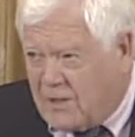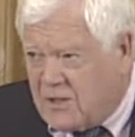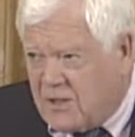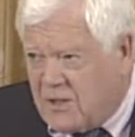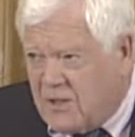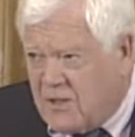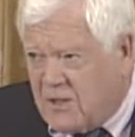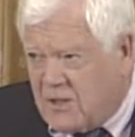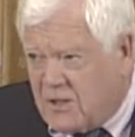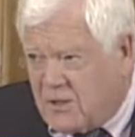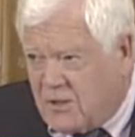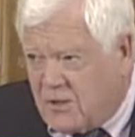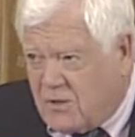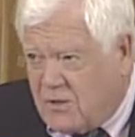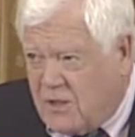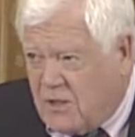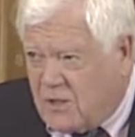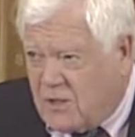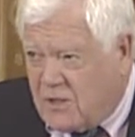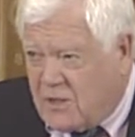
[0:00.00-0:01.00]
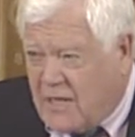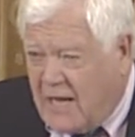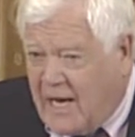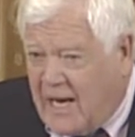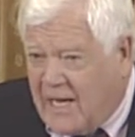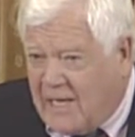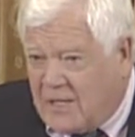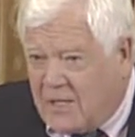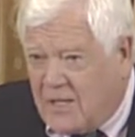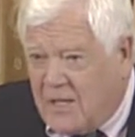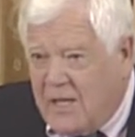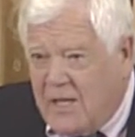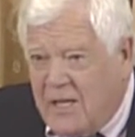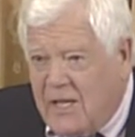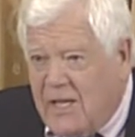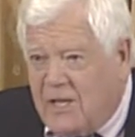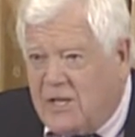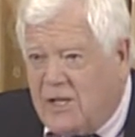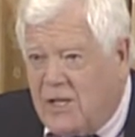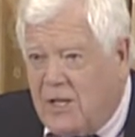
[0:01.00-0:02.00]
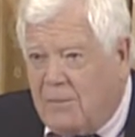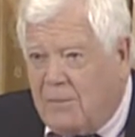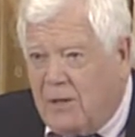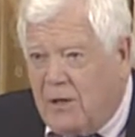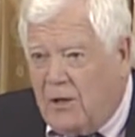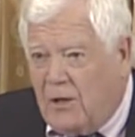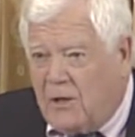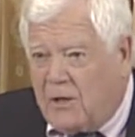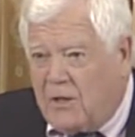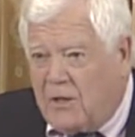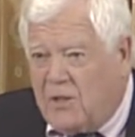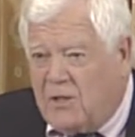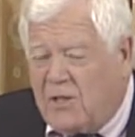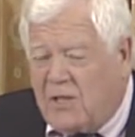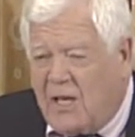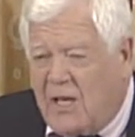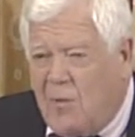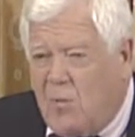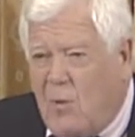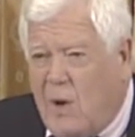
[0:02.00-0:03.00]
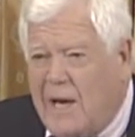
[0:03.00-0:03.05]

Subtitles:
rest of this dais is going to be looking and say,